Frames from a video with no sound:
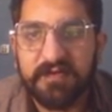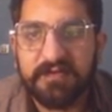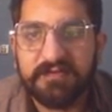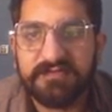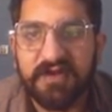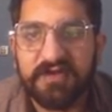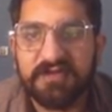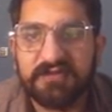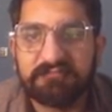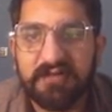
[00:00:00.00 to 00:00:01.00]

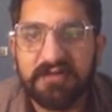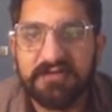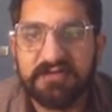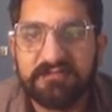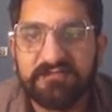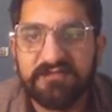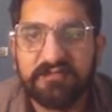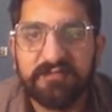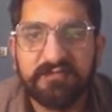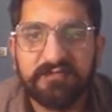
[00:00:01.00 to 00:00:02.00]
threaten, and we
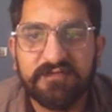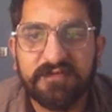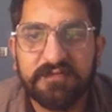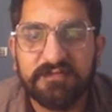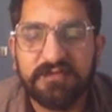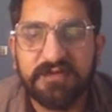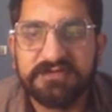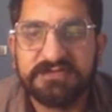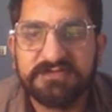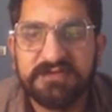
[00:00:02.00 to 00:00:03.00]
will
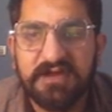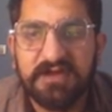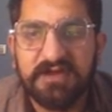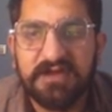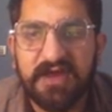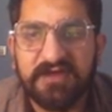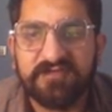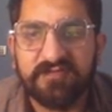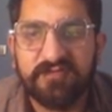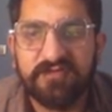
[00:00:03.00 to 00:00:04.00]
less. He has to
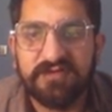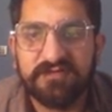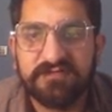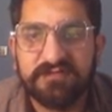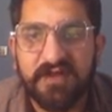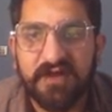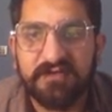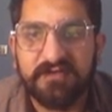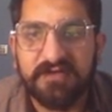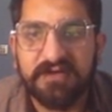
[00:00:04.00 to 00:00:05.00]
move his knight.
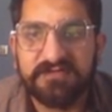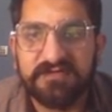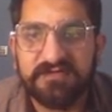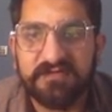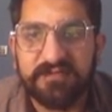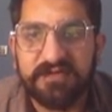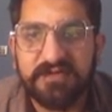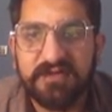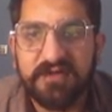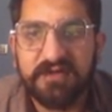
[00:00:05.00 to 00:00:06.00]
He can just simply
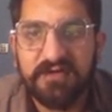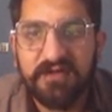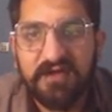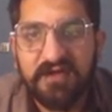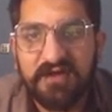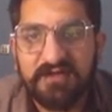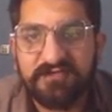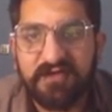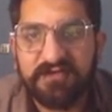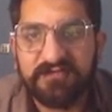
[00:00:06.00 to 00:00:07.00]
here and
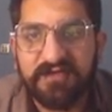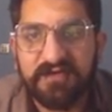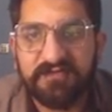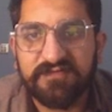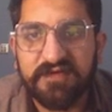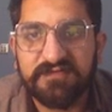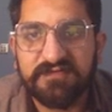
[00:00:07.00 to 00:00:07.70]
try to sacrifice